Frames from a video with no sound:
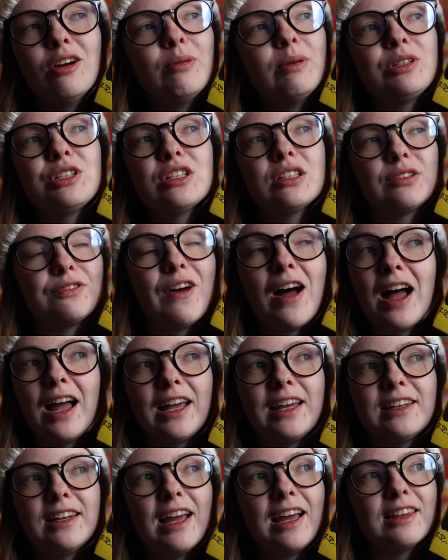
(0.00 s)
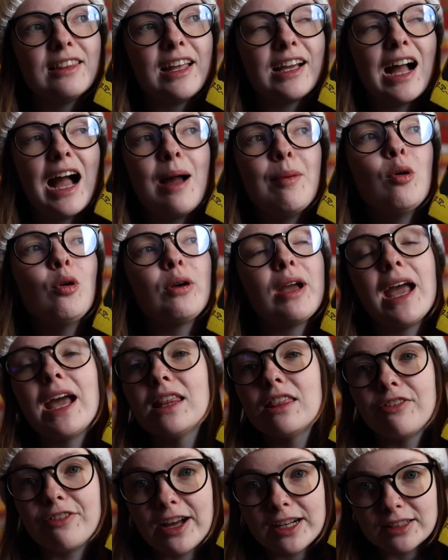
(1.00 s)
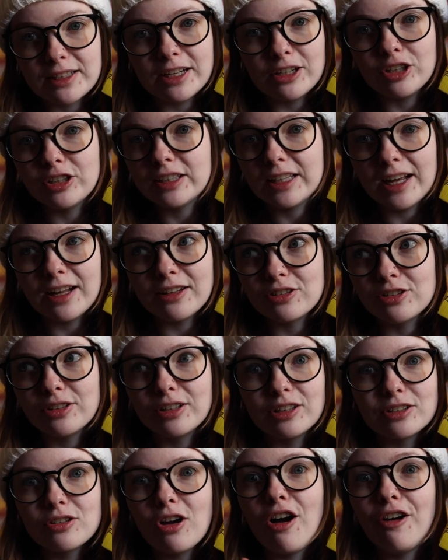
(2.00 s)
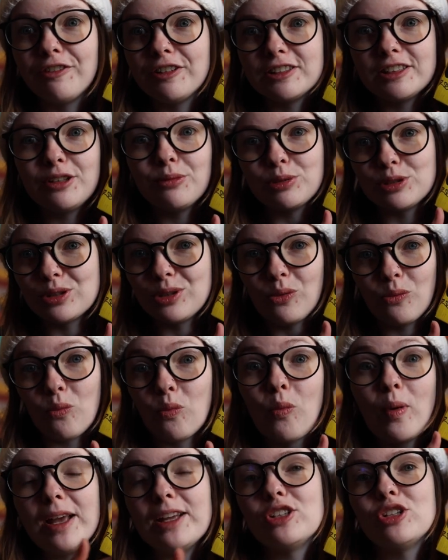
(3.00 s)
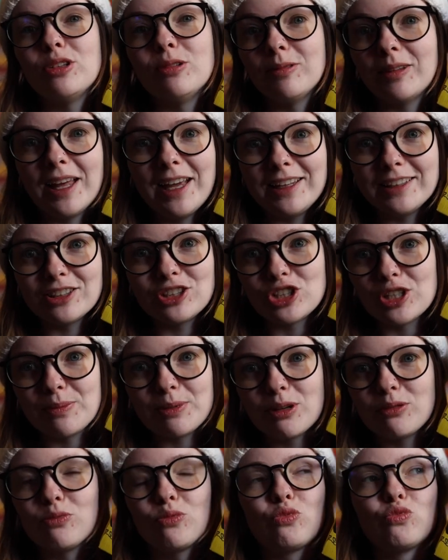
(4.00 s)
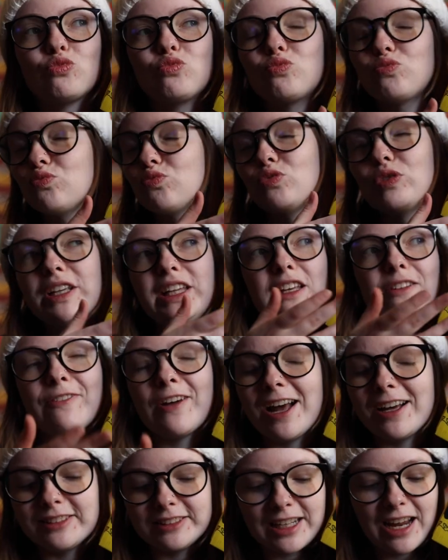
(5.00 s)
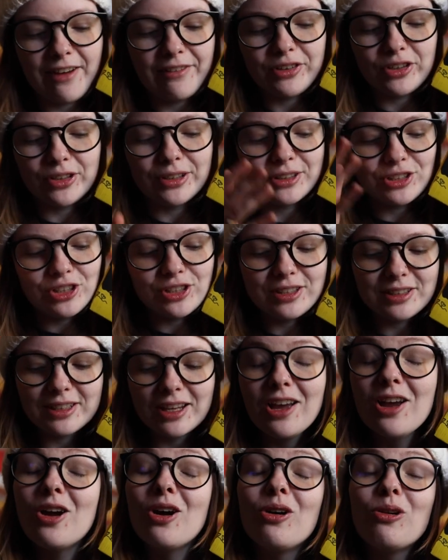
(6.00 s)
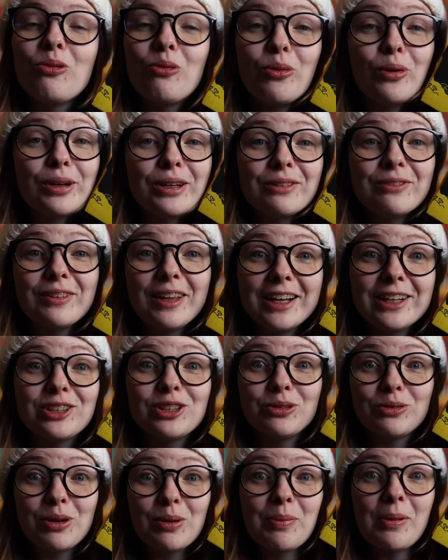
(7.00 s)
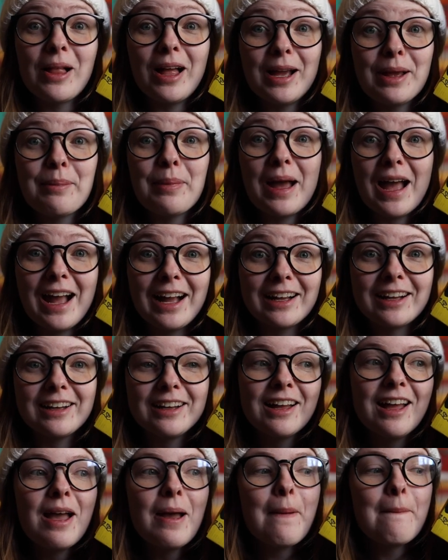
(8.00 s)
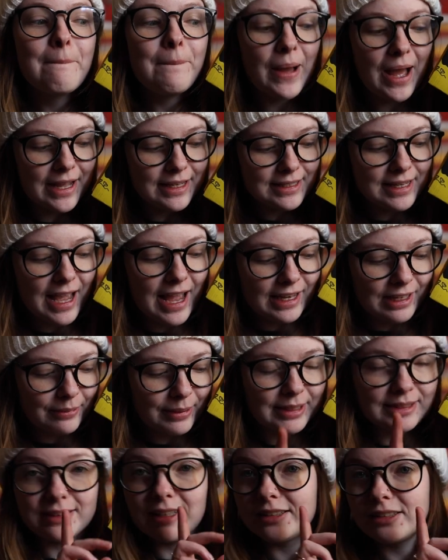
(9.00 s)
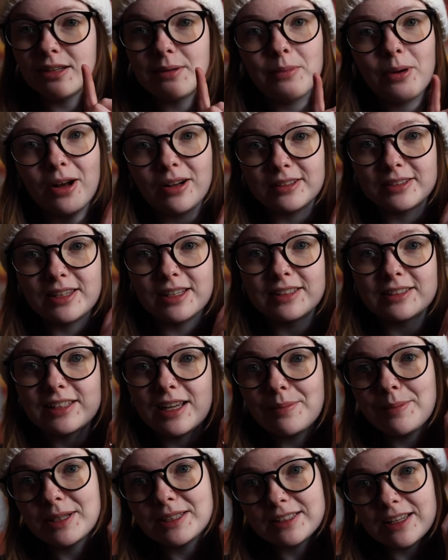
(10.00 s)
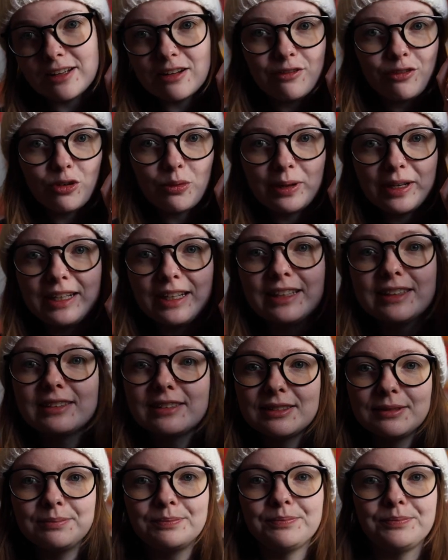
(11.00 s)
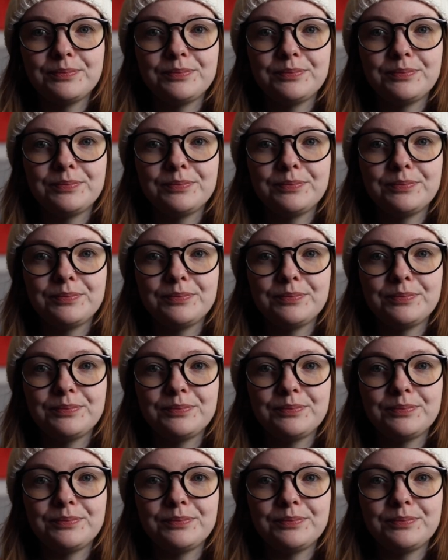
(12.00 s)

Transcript: Which is fine, and like, I'm okay the fact that I couldn't cancel it, because obviously it was like way too late, shipped out really fast after. I just would have liked a reply back. But anyways, let's unbox this. I'm excited for what it is.